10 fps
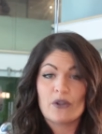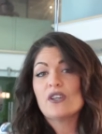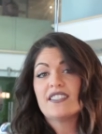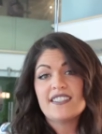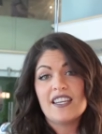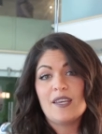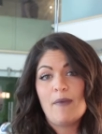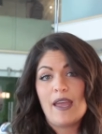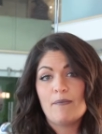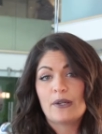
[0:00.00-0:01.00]
or a city
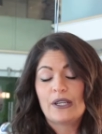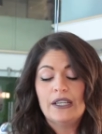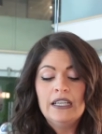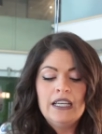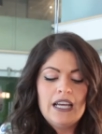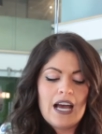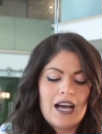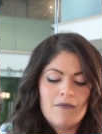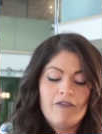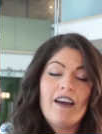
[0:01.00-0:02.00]
paper?
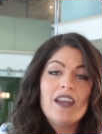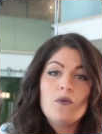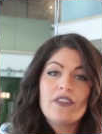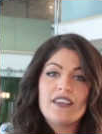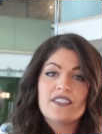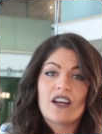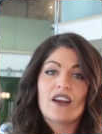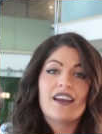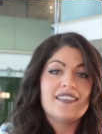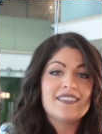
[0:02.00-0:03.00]
Find out what these
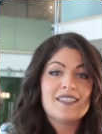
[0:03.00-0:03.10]
are and